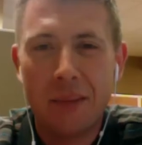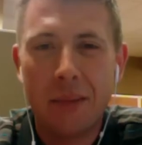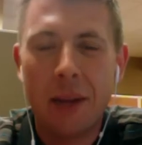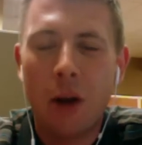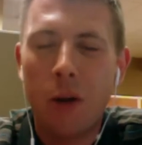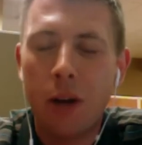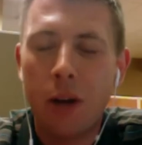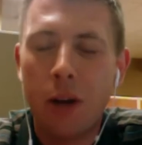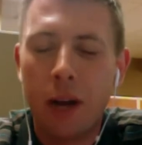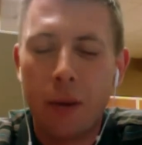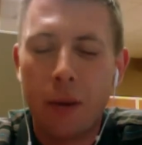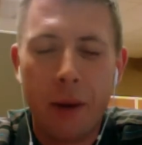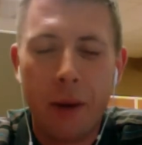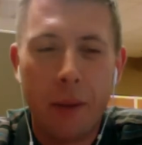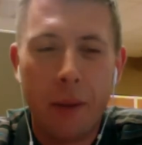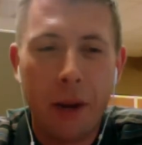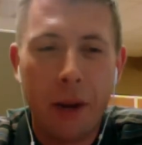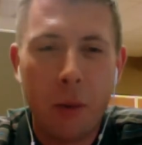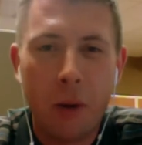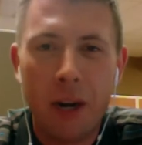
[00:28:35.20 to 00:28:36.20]
hold on, wait a
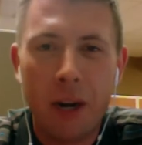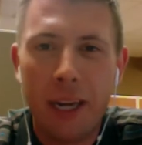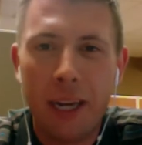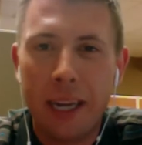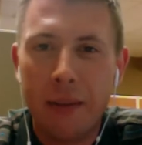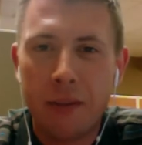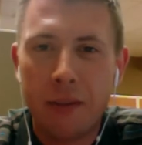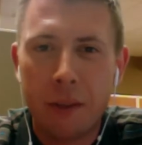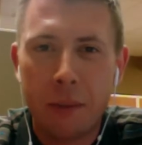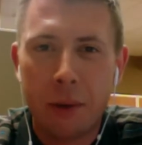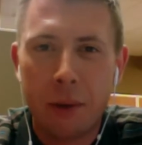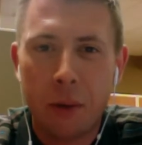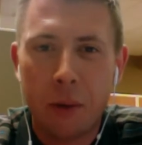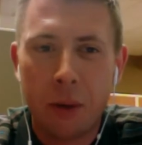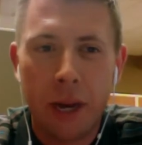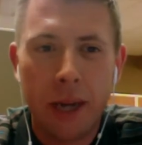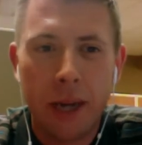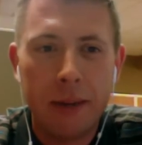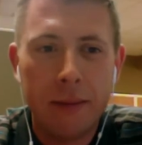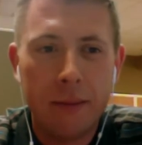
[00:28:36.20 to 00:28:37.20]
minute. You wanted to give something
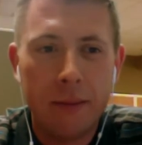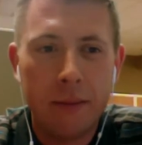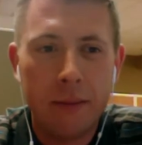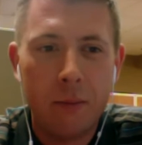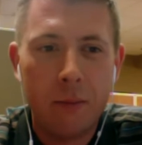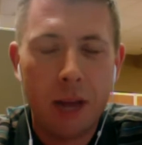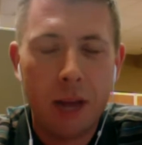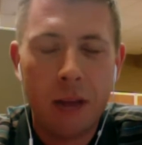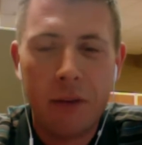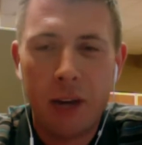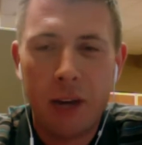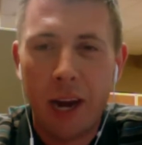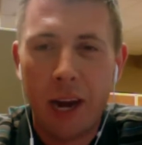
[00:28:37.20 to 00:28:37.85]
away. I forgot.